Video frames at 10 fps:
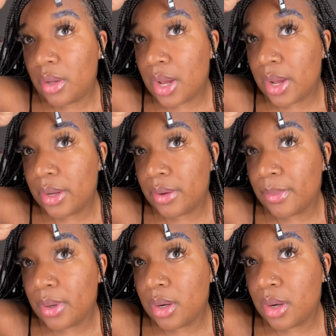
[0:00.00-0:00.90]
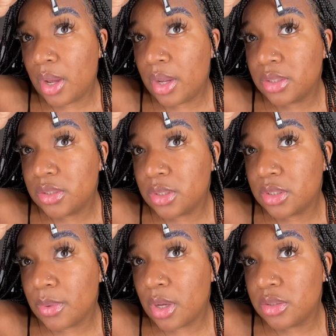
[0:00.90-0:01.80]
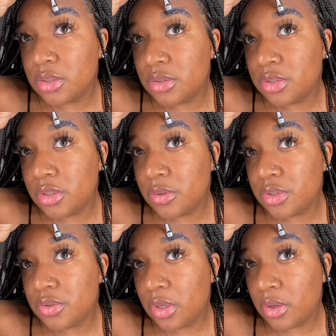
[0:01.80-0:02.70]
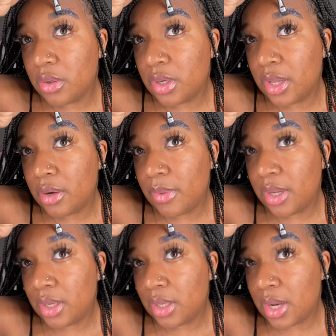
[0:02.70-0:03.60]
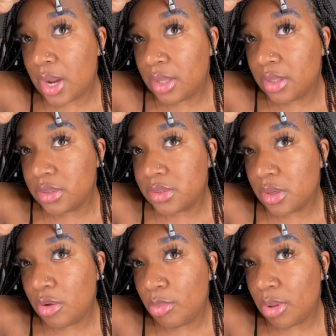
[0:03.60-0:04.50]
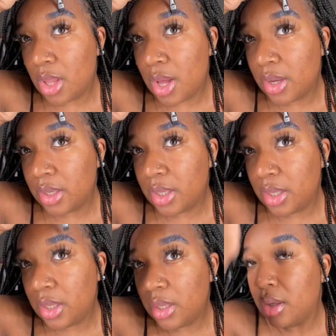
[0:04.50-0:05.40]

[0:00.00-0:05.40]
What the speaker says: I am not, because I'm also show you a trick on how to make it not look so blocky